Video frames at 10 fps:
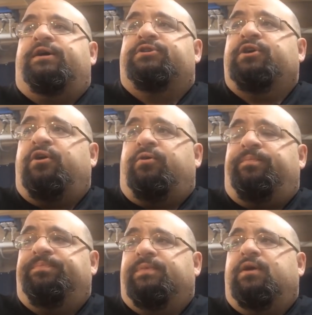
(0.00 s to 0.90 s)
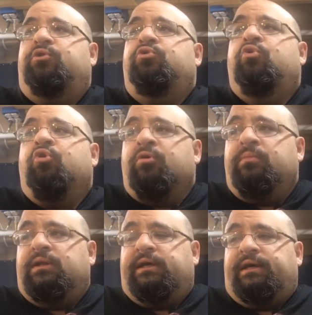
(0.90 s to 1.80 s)
So
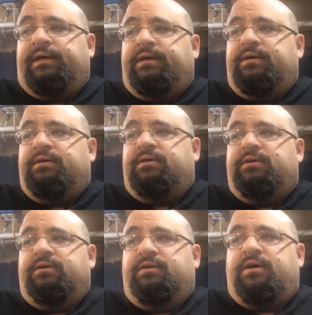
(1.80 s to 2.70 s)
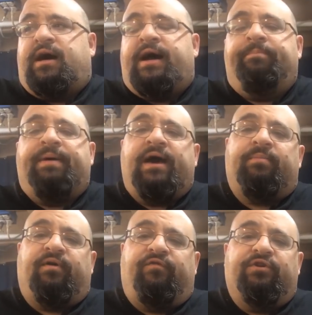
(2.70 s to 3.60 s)
normally I
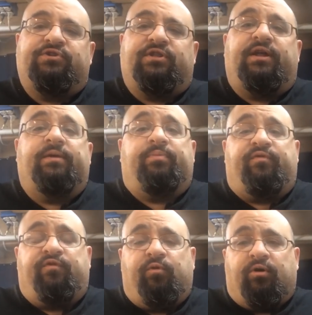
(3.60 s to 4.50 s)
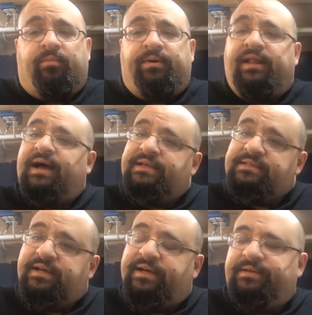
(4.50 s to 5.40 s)
bag my fish the night before, but
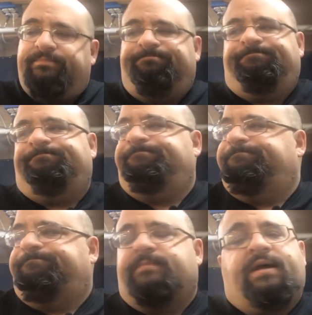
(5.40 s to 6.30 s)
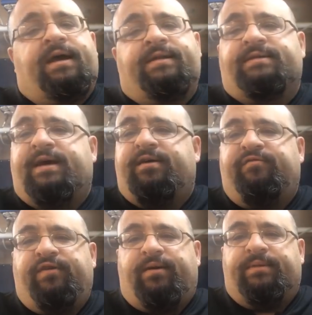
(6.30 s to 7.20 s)
last night had to
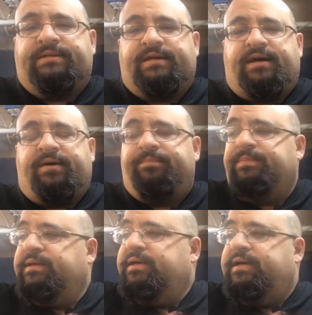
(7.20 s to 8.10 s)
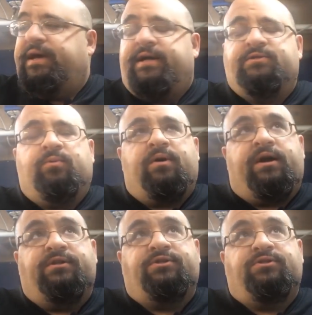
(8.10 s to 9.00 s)
have family time, had to
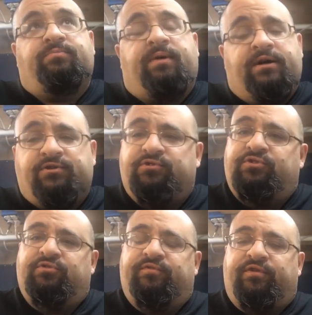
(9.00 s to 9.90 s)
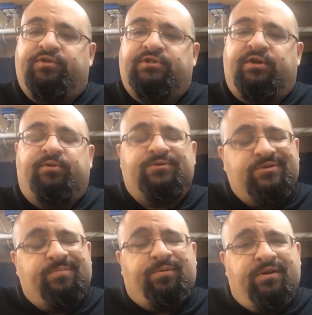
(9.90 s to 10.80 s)
watch Monsters University, which
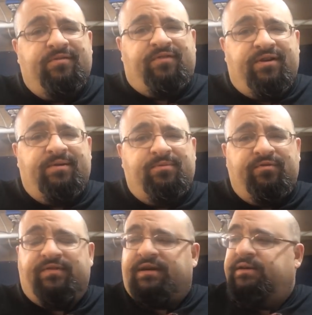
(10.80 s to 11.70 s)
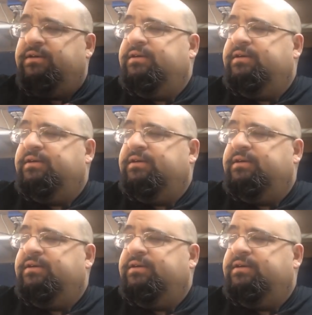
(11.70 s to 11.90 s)
was a pretty funny movie.